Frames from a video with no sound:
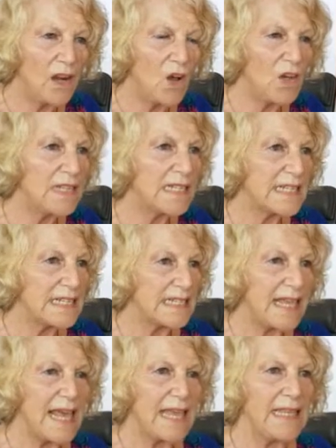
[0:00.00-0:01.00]
honestly
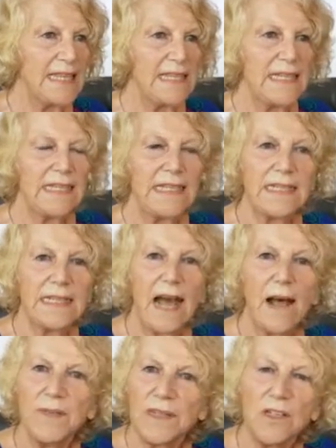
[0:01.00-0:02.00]
say that this is
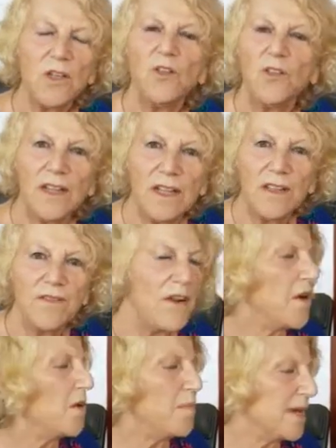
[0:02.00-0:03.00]
absolutely the
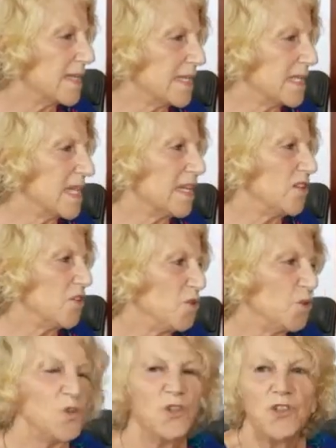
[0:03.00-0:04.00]
very best thing that
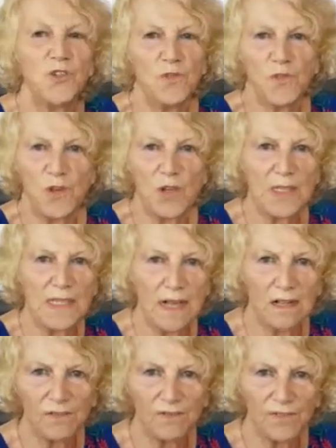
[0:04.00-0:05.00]
you can do for
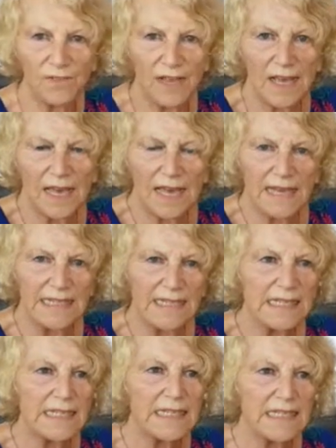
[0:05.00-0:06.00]
yourself.
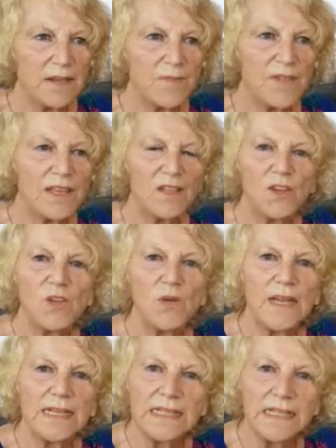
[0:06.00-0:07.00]
It isn't something that you
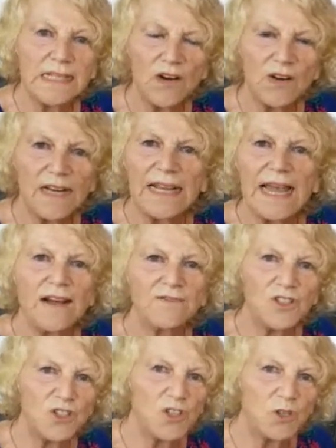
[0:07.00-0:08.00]
necessarily
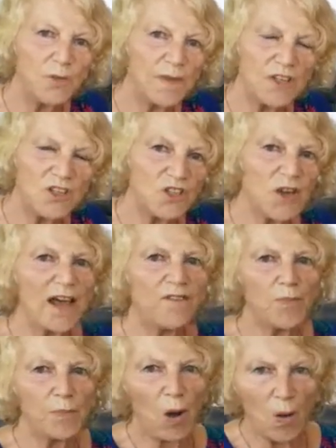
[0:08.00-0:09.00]
have to do because you
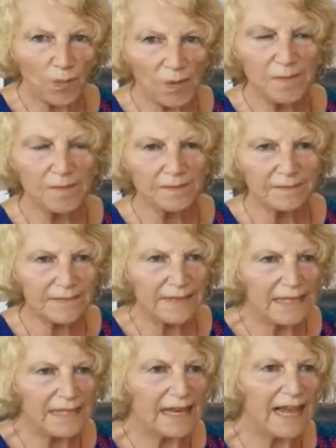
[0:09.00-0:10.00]
have a problem.
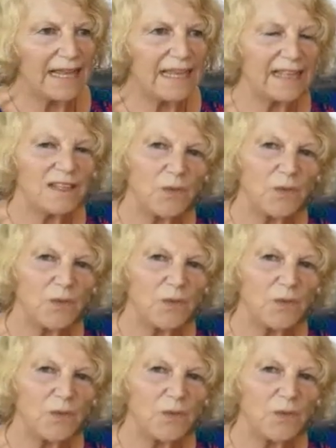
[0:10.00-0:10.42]
Like in the